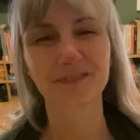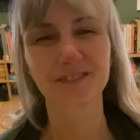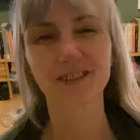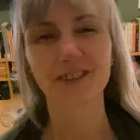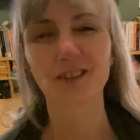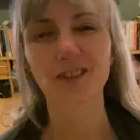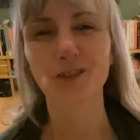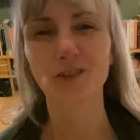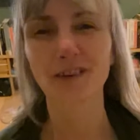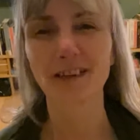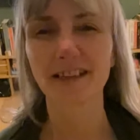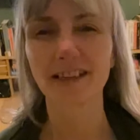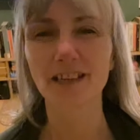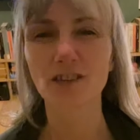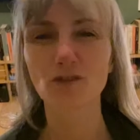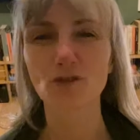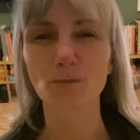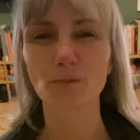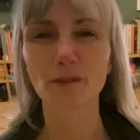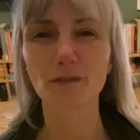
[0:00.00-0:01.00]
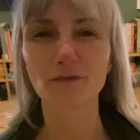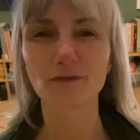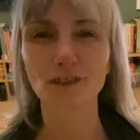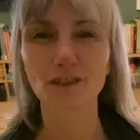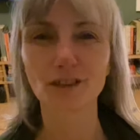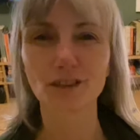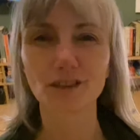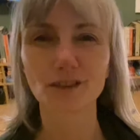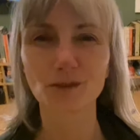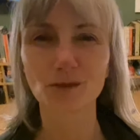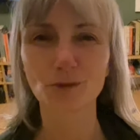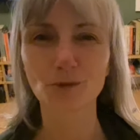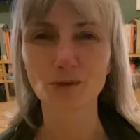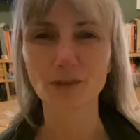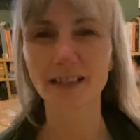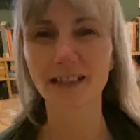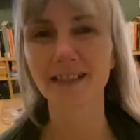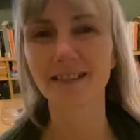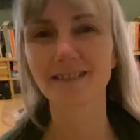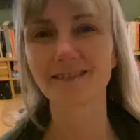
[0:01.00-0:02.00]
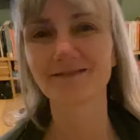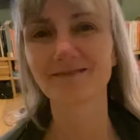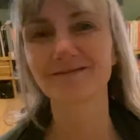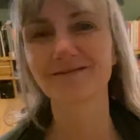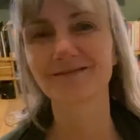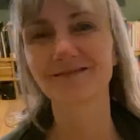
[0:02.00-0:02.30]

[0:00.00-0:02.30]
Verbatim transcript: Just create an extra blood flow, sorting it out,